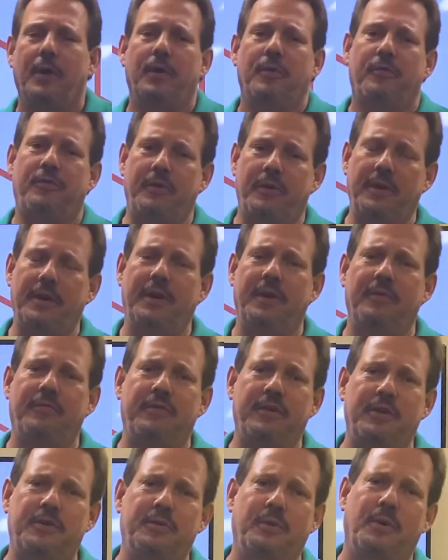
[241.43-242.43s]
For
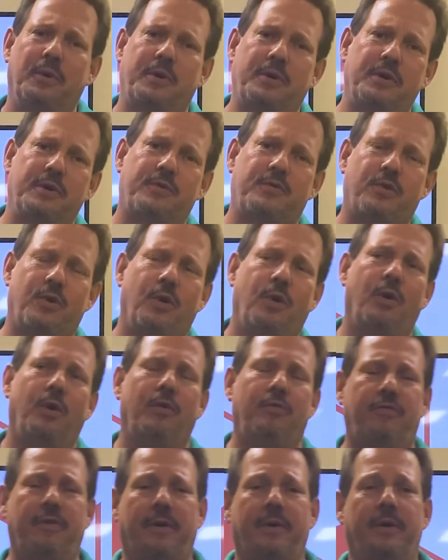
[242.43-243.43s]
individual control,
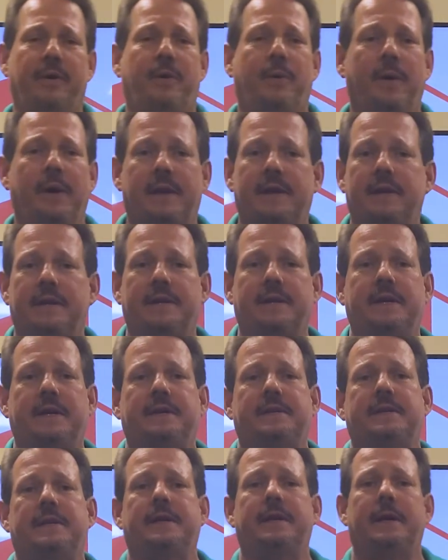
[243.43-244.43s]
very quick and
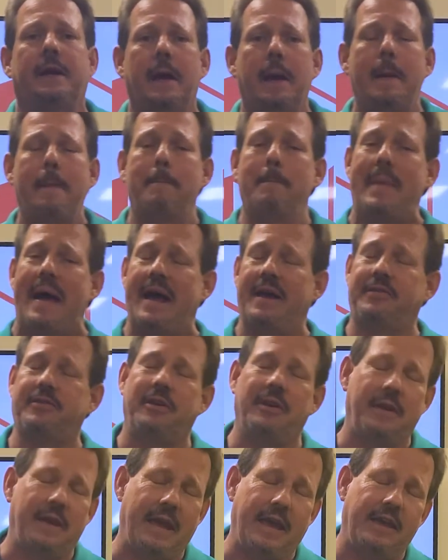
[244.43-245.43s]
easy.
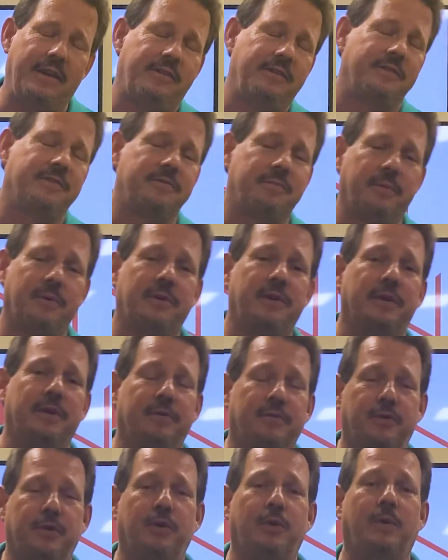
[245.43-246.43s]
Masking agents will
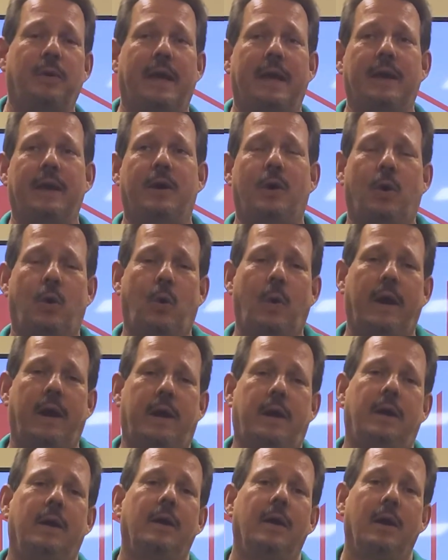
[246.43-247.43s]
give you a
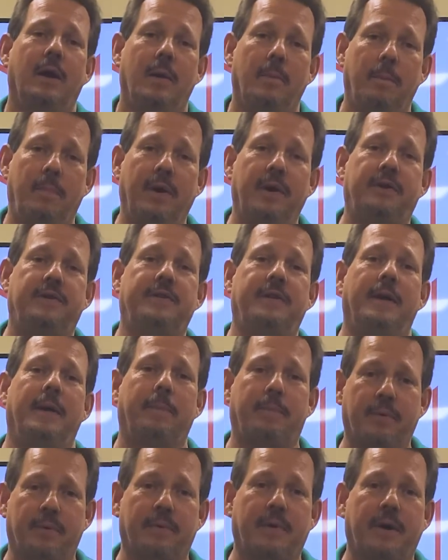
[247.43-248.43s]
quick but
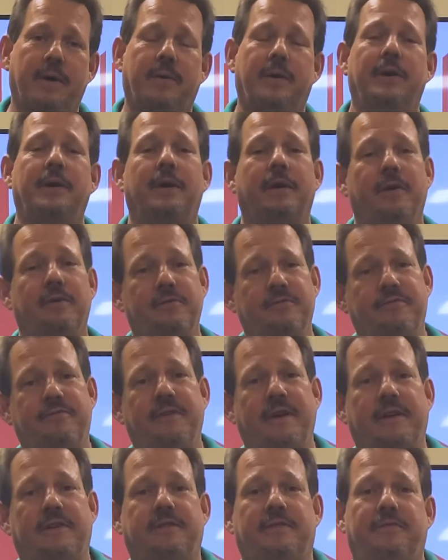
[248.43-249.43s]
temporary
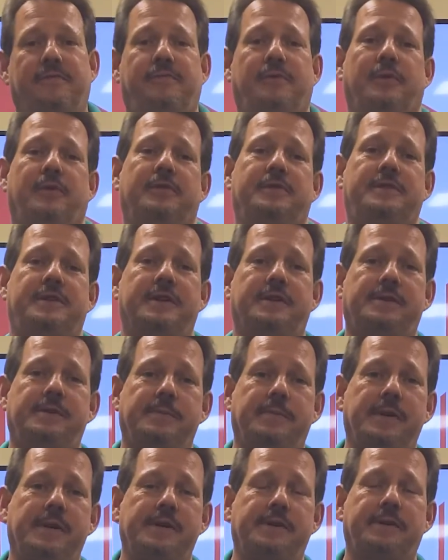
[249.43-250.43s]
fix for the
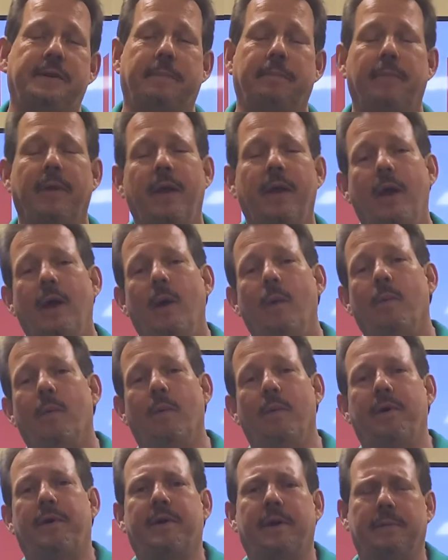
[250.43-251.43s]
situation. When
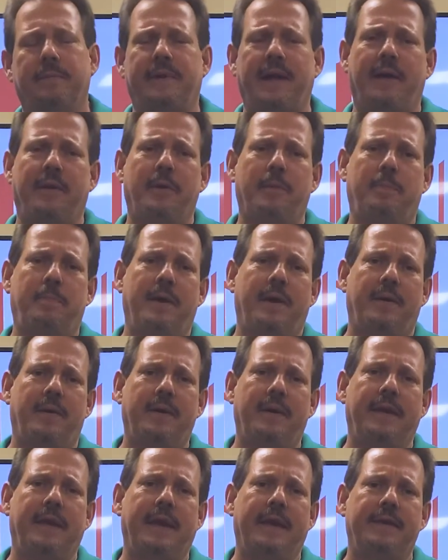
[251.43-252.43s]
we come down to
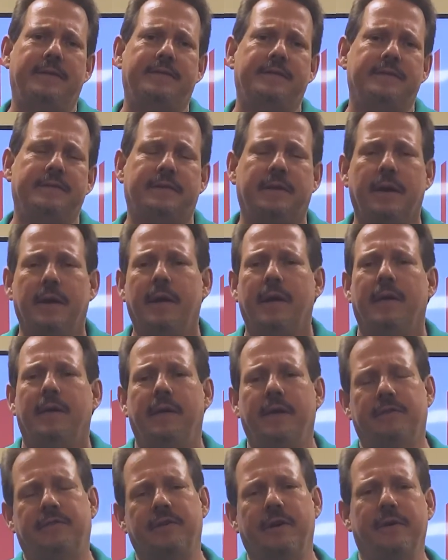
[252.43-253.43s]
pairing agents,
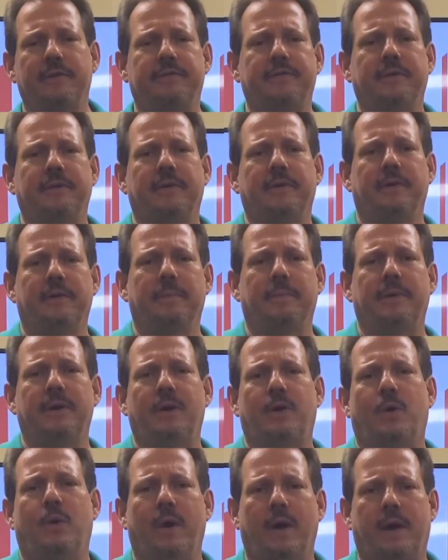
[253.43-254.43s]
it's also going to be
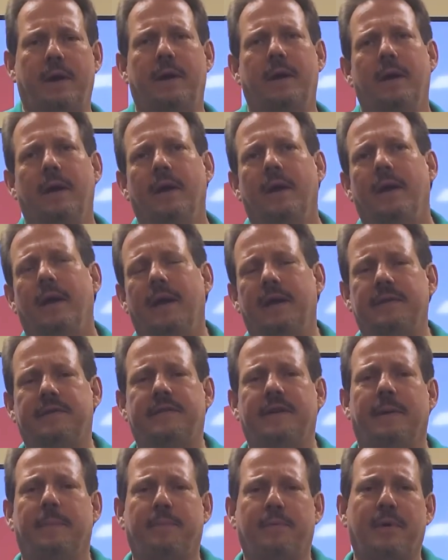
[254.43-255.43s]
quick and
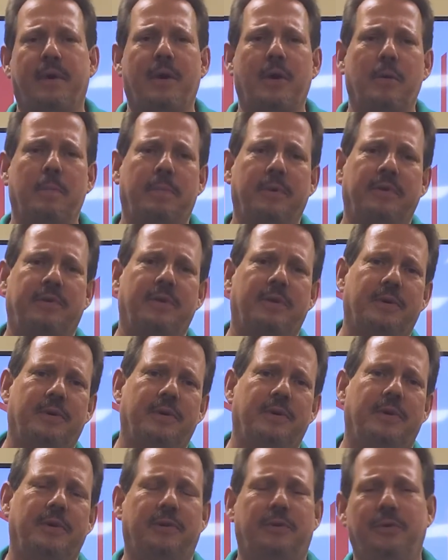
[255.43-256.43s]
temporary, but they're
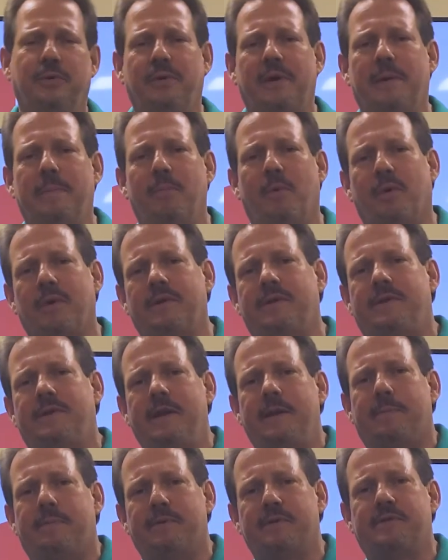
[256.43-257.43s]
going to do a more
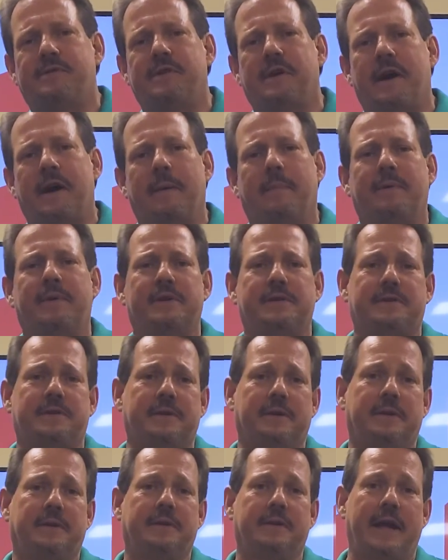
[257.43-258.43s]
deeper job and it's
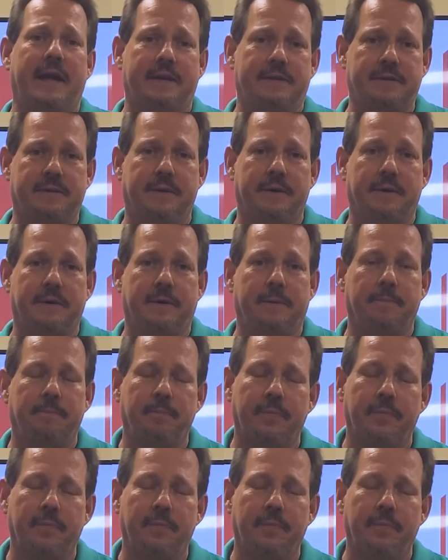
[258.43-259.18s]
going to last longer.